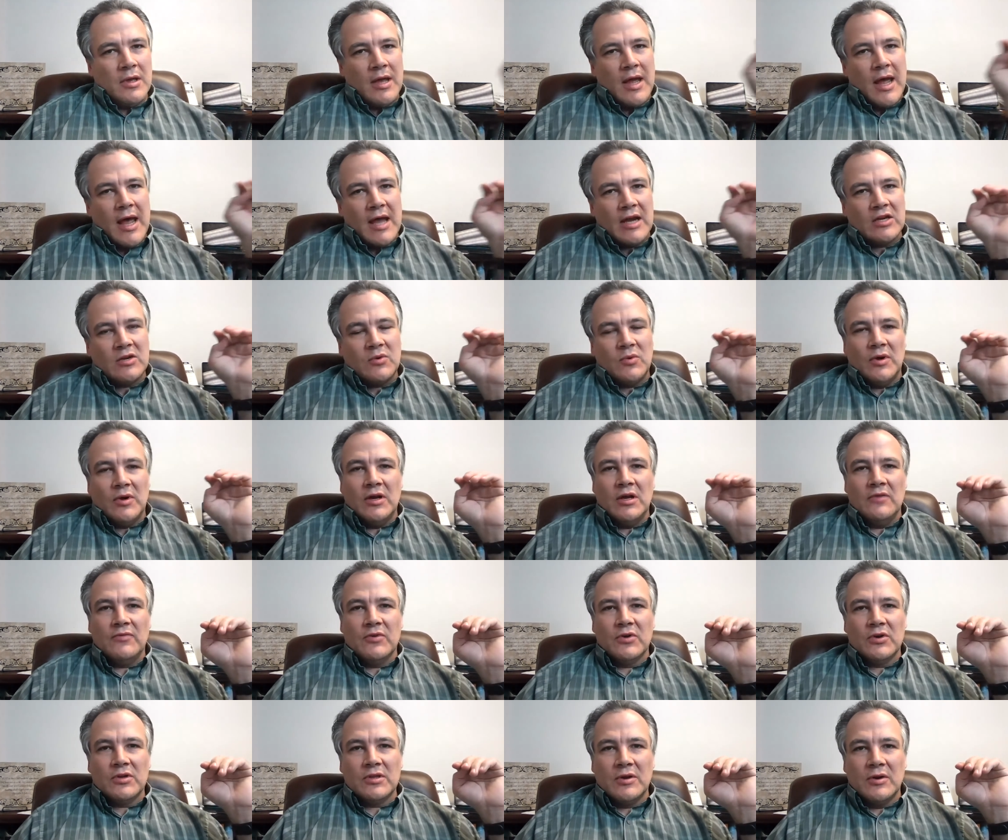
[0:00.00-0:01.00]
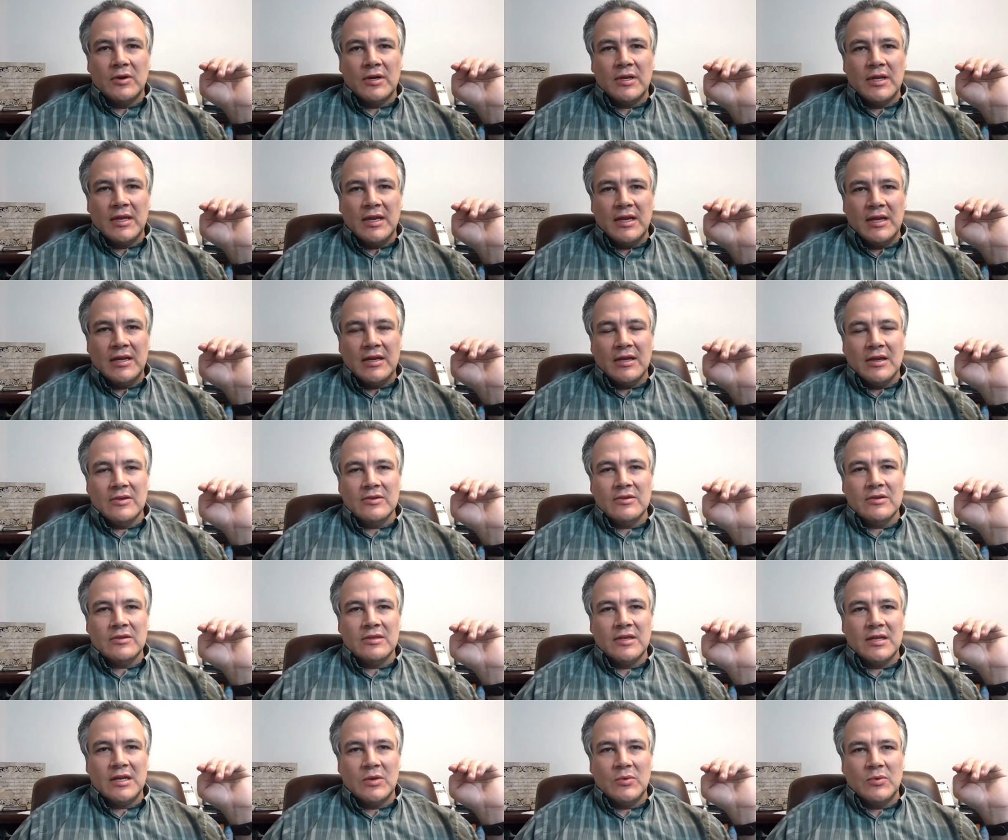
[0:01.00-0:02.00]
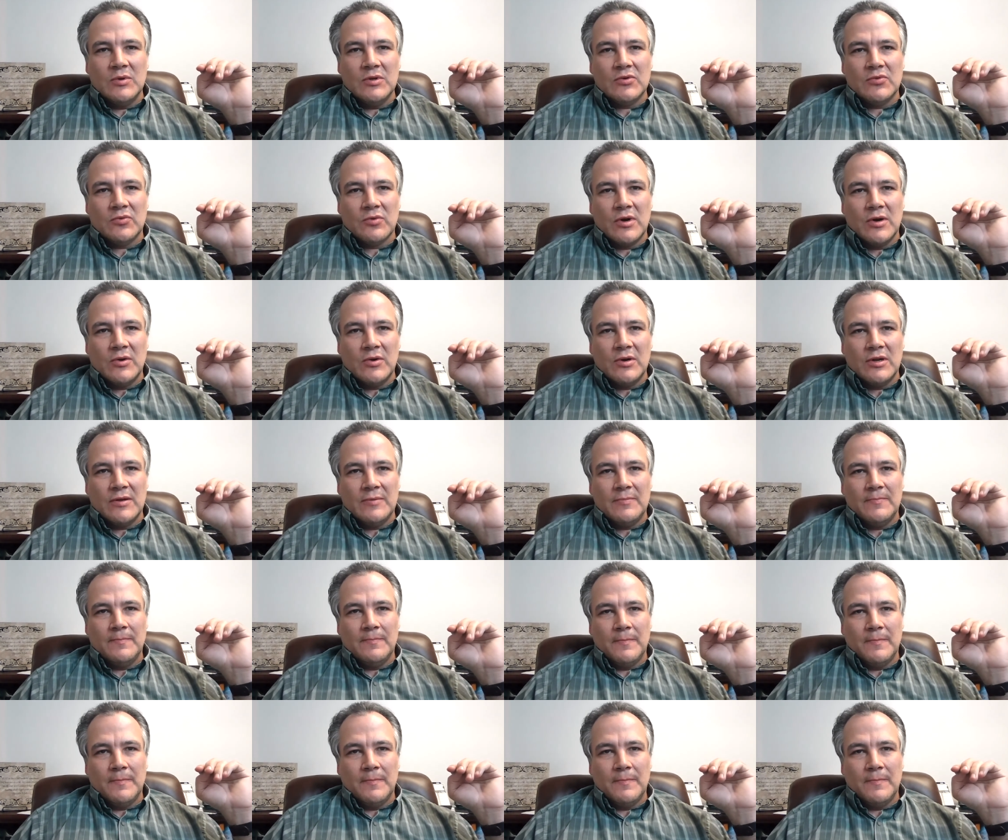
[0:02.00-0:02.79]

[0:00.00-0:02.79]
Acts 12, verse 13 tells us that it was Rhoda.